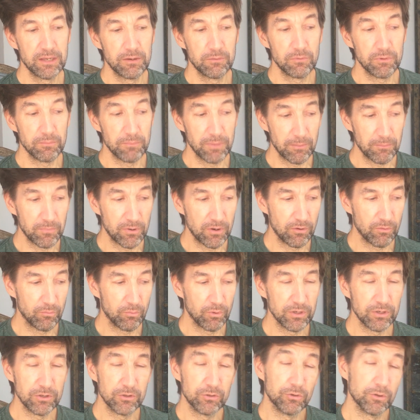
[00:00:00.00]
Remember,
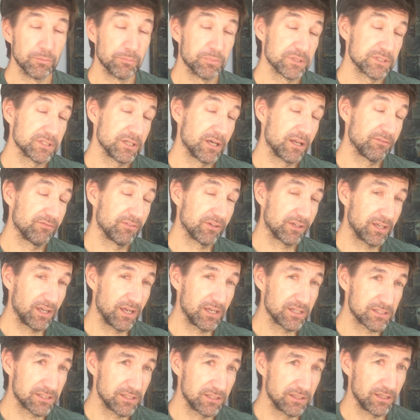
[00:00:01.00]
when you're doing
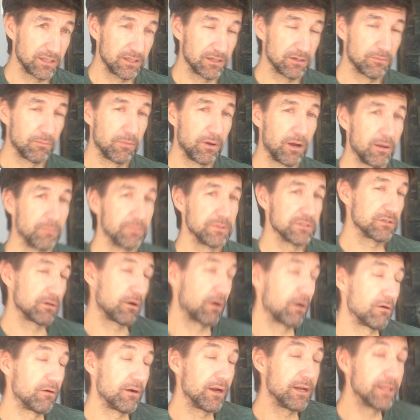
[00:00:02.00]
personification, that your mom is
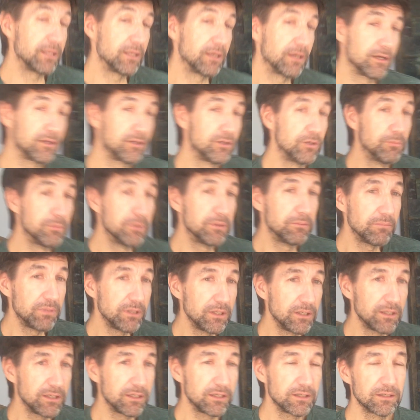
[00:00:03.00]
already a human
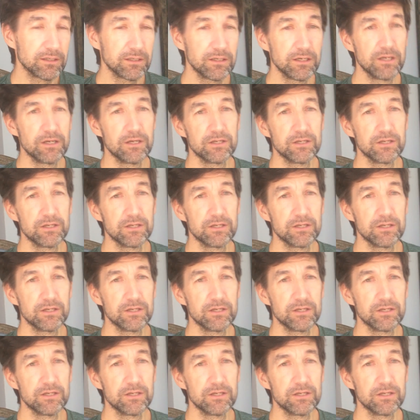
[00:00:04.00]
being,